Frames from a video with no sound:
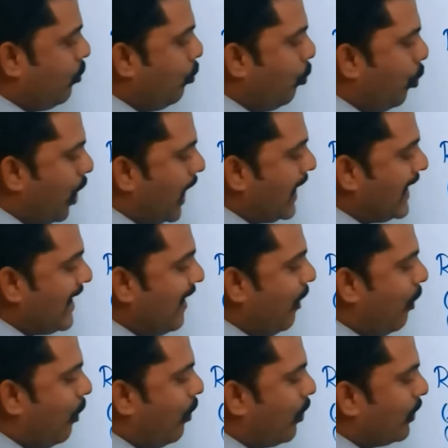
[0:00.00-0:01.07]
y
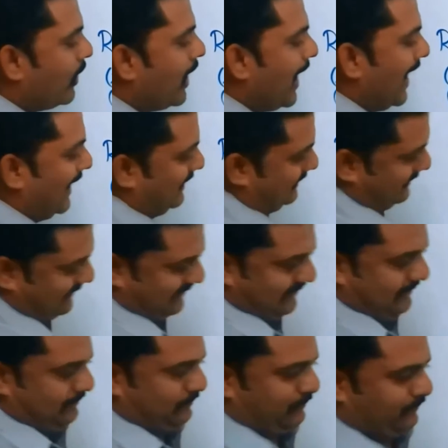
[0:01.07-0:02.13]
on
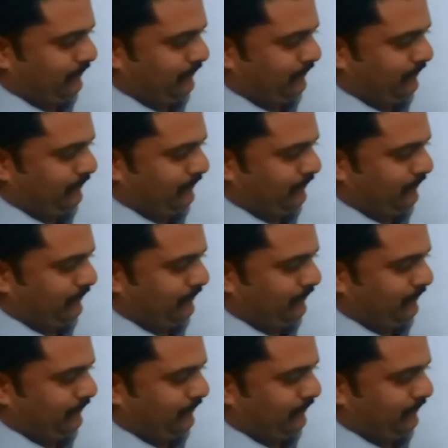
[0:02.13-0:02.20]
x.